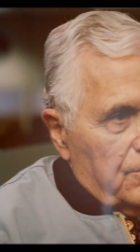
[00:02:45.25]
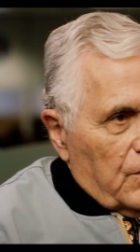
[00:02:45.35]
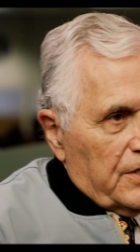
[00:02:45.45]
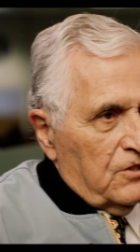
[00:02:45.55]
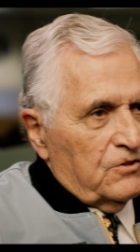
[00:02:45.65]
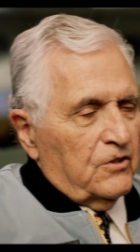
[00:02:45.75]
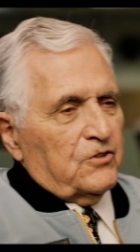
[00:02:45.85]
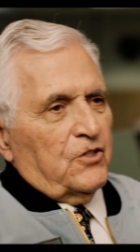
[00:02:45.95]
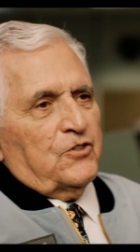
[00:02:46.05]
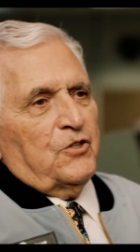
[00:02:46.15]
translunar
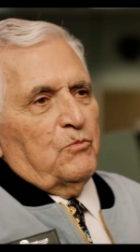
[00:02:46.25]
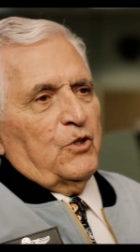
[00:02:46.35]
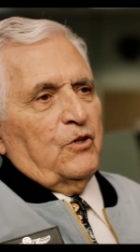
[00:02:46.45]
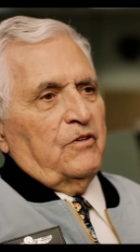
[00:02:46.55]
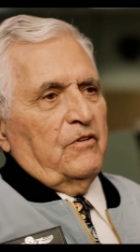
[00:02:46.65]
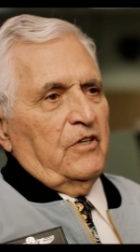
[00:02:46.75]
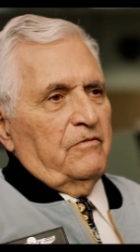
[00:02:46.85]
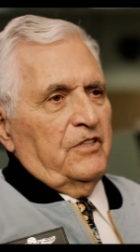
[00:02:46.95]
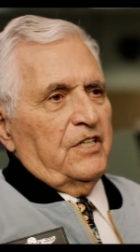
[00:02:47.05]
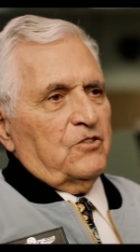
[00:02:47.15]
insertion burn
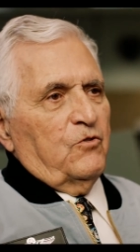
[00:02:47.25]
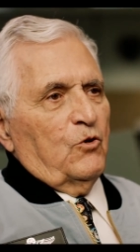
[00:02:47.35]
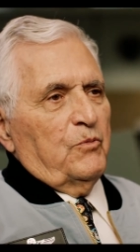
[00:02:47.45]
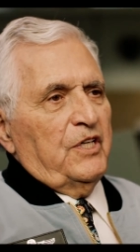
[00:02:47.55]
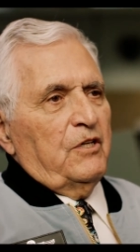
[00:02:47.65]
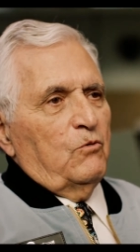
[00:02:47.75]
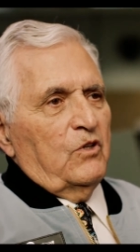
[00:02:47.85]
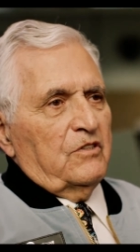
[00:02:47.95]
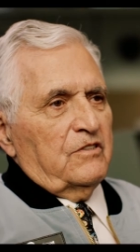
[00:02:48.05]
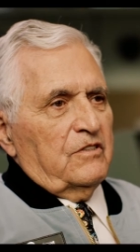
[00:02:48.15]
of the S-4B
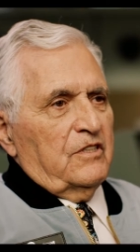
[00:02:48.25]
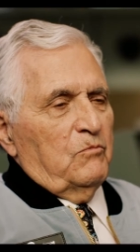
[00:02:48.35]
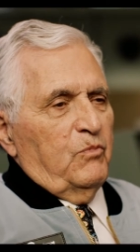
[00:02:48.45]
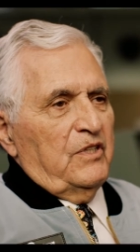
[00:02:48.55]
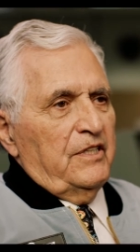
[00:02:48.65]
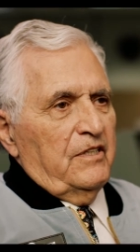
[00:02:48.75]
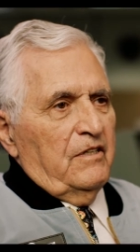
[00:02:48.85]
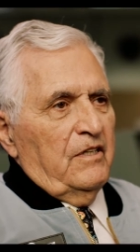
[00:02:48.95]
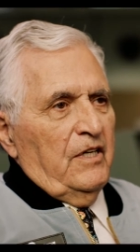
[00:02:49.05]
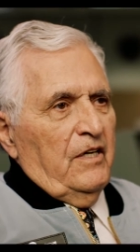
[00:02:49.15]
was completed,
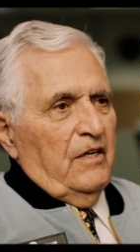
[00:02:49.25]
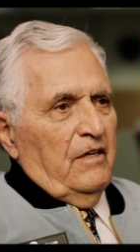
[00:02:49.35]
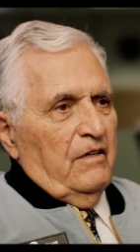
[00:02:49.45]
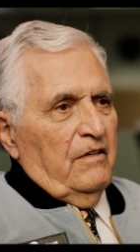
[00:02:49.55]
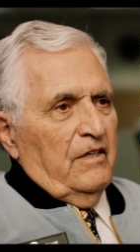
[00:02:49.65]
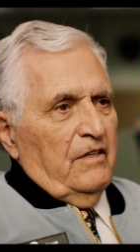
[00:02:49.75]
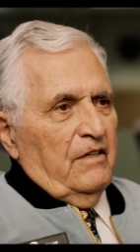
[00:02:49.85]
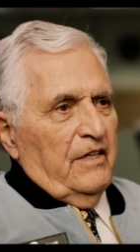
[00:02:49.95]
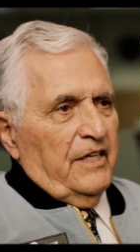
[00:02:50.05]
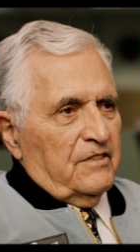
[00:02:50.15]
then
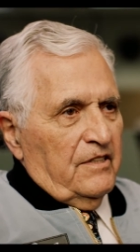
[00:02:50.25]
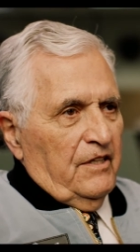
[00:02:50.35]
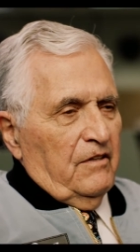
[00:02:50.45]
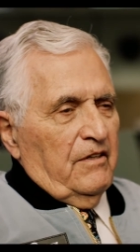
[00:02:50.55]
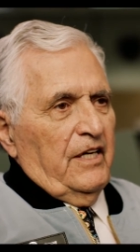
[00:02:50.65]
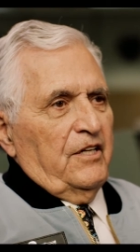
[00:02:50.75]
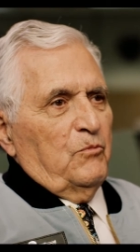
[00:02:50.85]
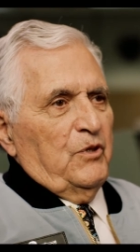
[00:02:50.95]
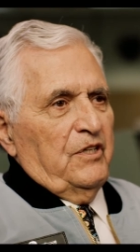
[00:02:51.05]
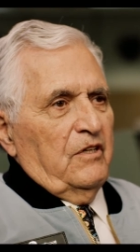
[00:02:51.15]
the next thing that had
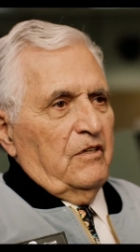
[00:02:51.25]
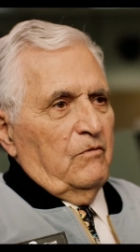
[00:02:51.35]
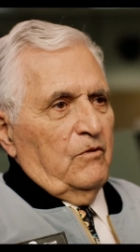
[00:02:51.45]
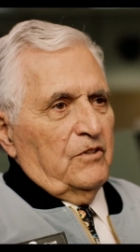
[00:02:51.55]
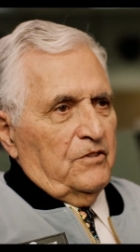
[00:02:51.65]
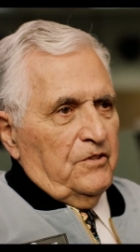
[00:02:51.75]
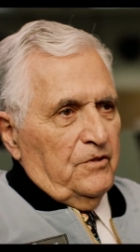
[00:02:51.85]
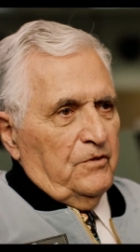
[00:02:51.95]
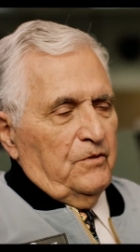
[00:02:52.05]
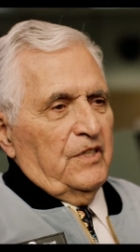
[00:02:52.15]
to be done was
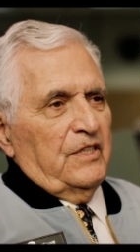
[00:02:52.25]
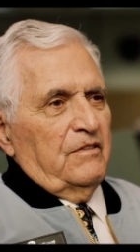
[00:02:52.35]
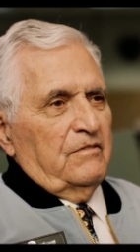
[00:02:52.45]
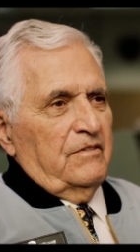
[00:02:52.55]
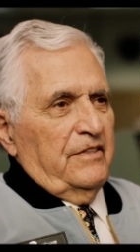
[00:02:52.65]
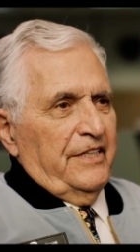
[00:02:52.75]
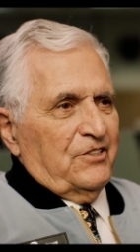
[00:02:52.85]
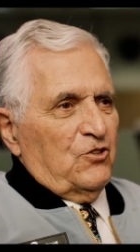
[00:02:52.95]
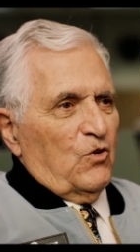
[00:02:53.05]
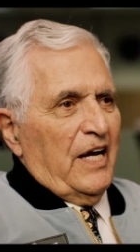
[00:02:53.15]
to uh,
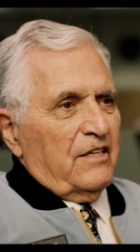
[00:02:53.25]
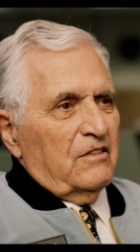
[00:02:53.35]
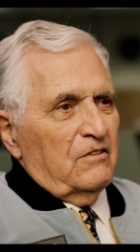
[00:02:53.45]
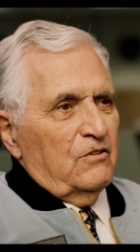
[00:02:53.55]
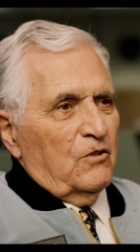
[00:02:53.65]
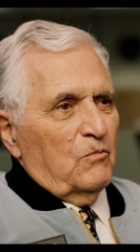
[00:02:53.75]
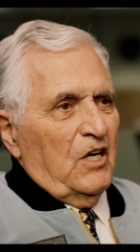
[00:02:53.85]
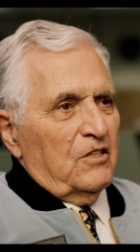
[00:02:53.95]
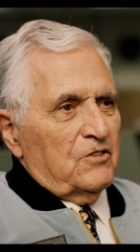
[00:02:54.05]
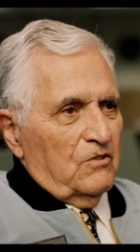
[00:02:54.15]
extract the lunar
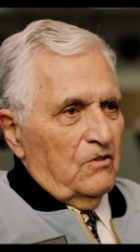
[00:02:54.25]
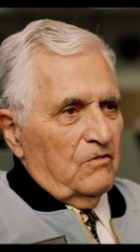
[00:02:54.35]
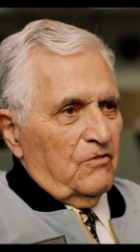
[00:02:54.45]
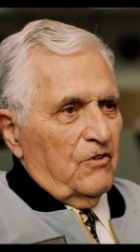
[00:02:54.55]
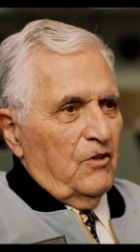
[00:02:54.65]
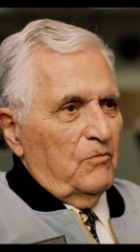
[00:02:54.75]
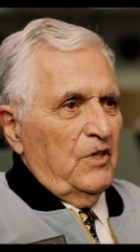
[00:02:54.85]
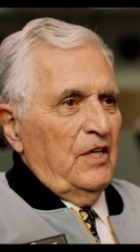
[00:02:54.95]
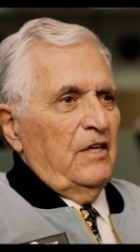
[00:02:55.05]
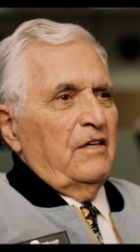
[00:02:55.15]
module
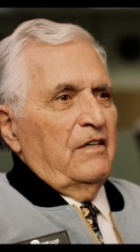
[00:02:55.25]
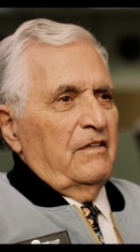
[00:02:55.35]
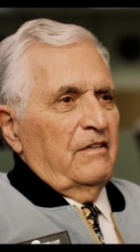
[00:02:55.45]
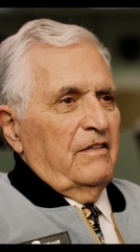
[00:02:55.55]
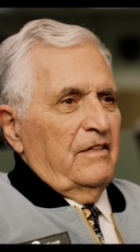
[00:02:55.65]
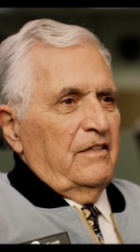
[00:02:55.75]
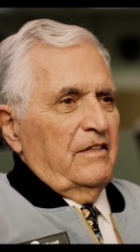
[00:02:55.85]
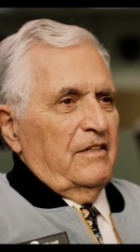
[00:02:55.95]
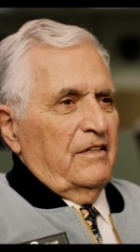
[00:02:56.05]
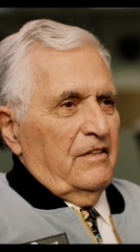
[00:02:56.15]
from
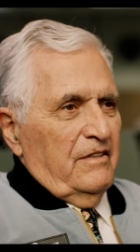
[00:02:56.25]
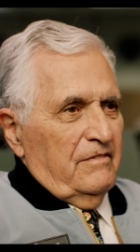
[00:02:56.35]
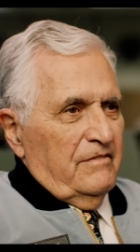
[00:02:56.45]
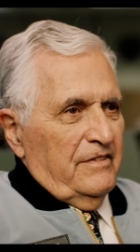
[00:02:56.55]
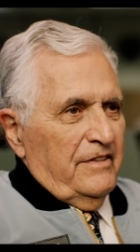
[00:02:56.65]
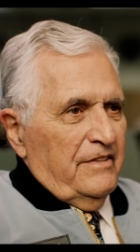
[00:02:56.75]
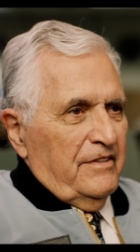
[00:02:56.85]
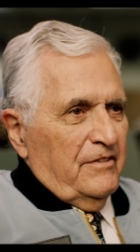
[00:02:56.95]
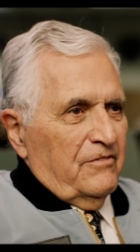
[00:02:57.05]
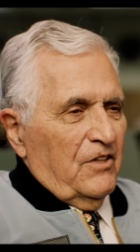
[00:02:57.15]
the
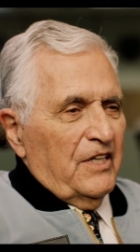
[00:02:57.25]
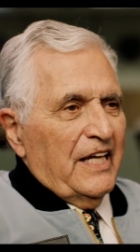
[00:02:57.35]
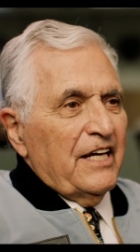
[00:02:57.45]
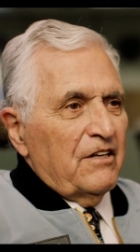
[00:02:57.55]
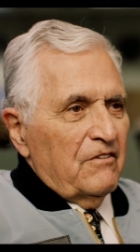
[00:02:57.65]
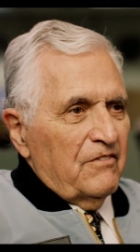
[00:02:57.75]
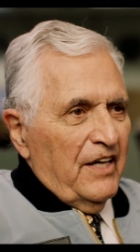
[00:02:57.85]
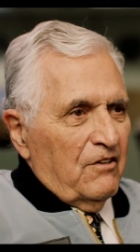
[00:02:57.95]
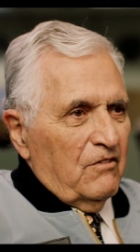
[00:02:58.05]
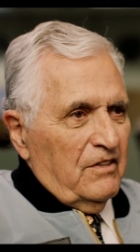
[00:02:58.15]
uh, front end of
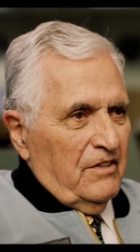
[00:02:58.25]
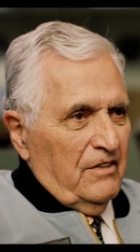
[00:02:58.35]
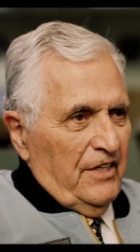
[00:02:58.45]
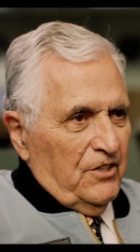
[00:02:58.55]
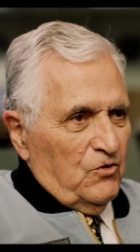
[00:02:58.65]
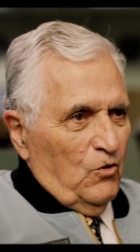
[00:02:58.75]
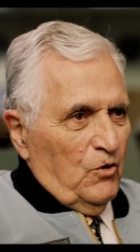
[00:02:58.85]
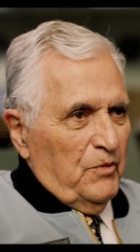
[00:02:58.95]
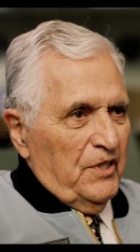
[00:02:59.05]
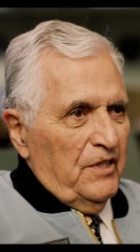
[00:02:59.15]
that uh,
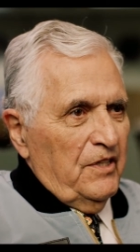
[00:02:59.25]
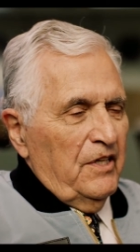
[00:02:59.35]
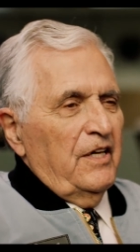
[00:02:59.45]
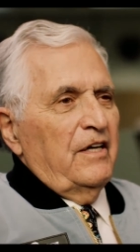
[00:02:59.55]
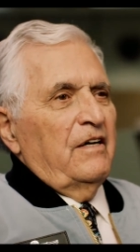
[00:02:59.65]
S-4B